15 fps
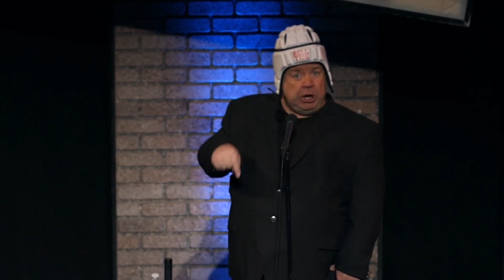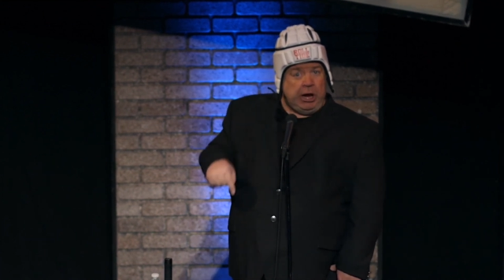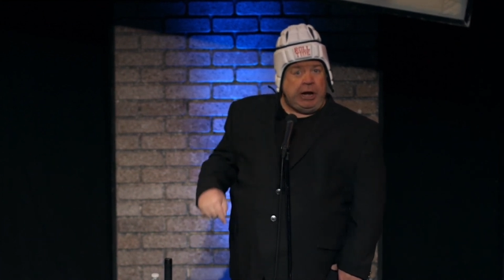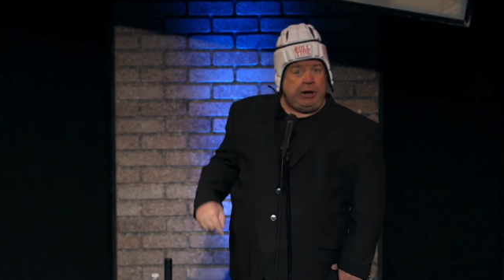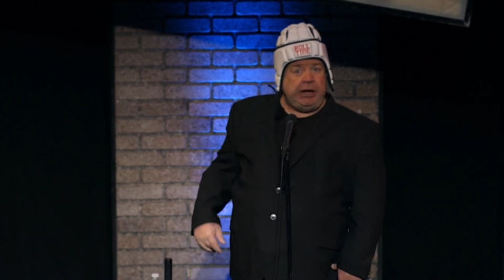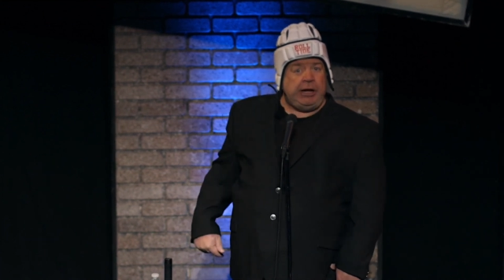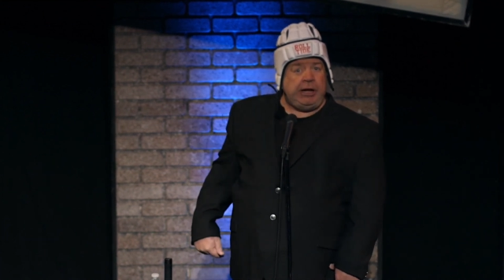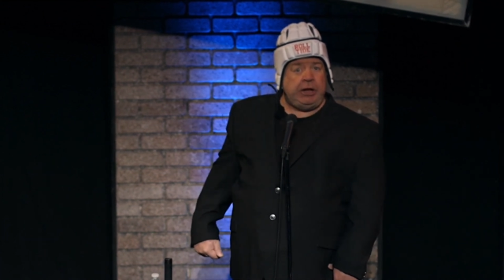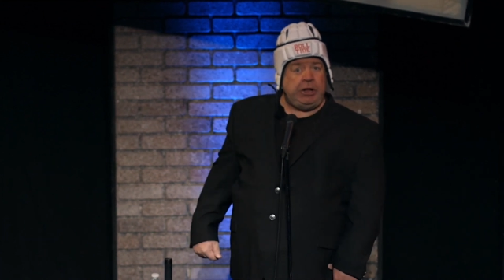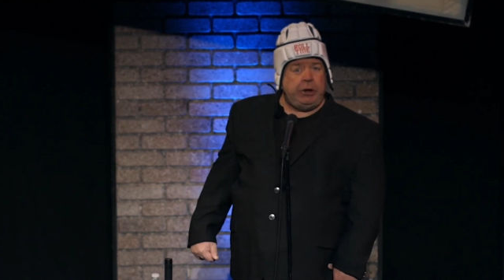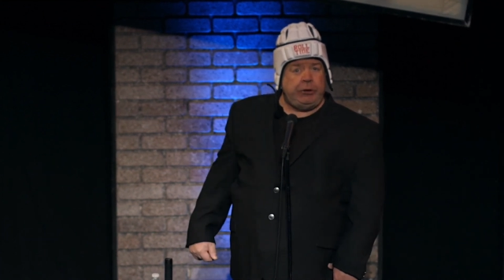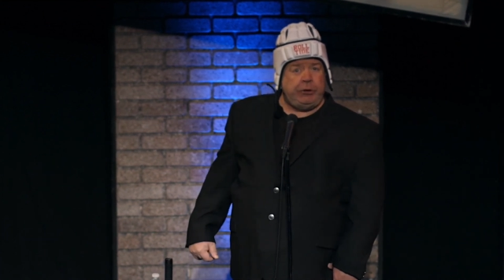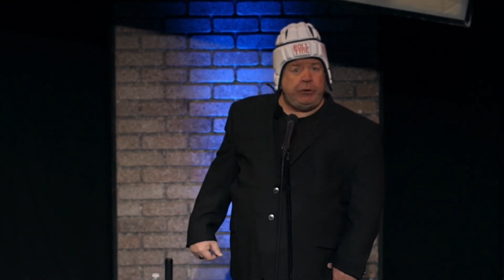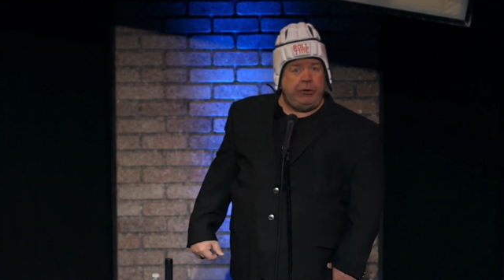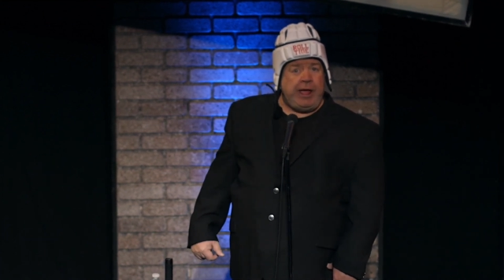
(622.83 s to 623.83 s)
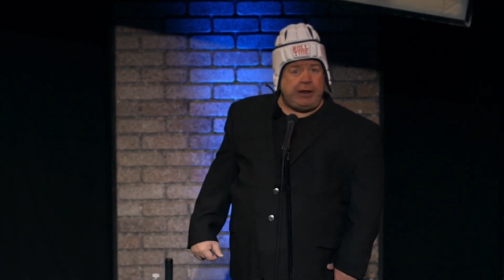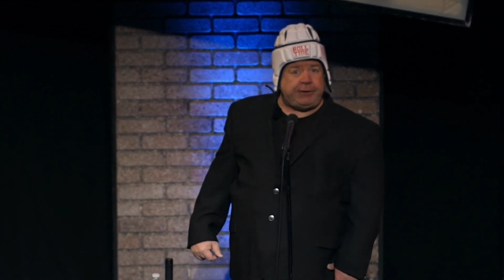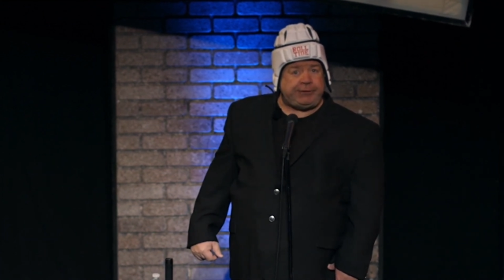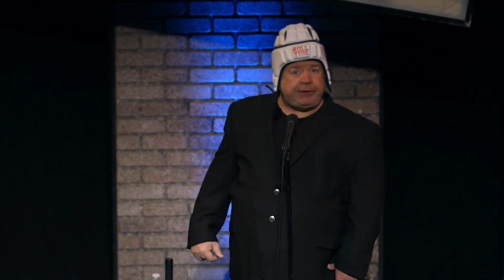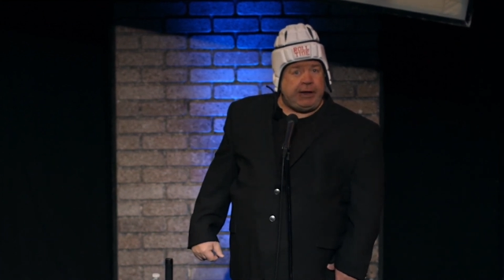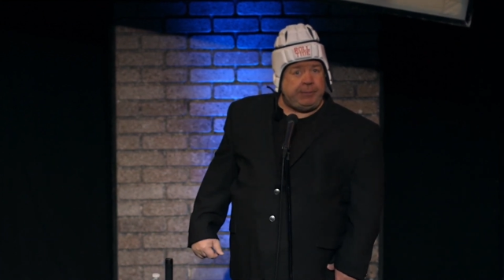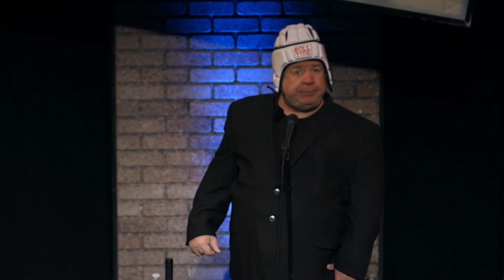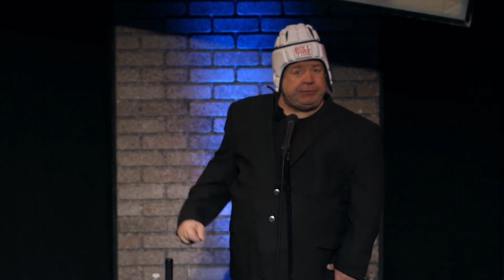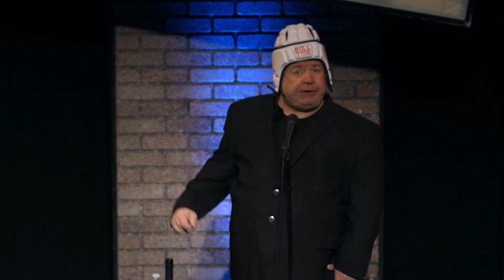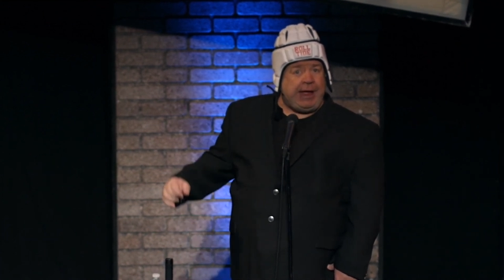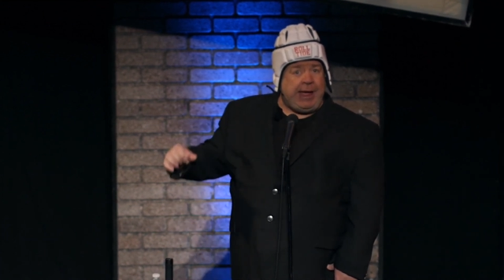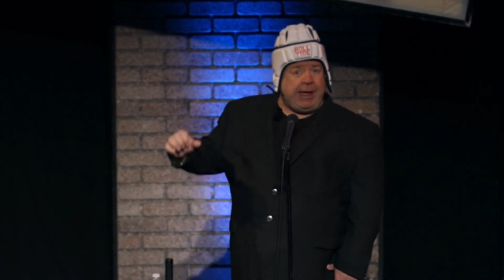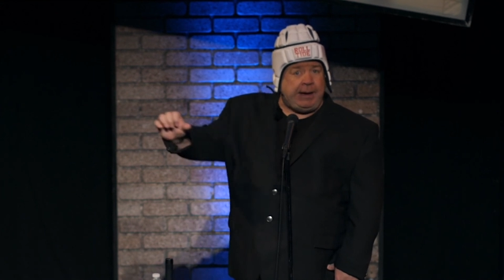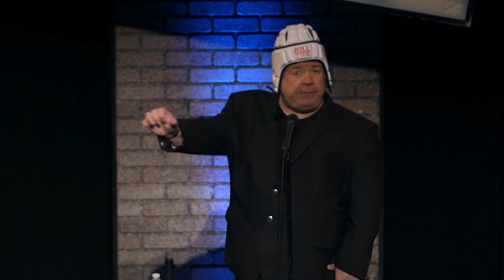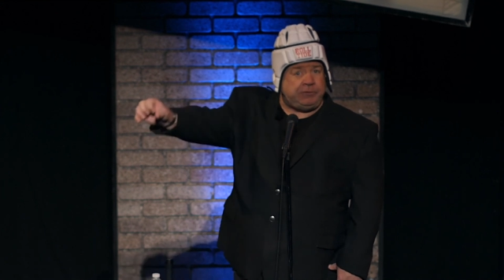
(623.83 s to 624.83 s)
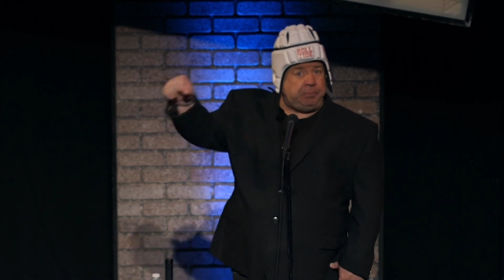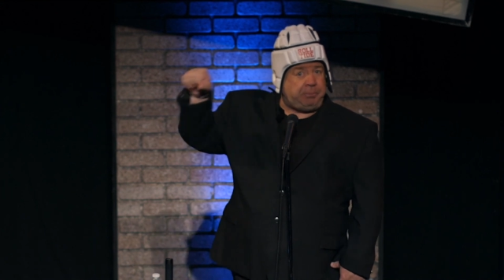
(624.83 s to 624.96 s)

And then you do that 7 times,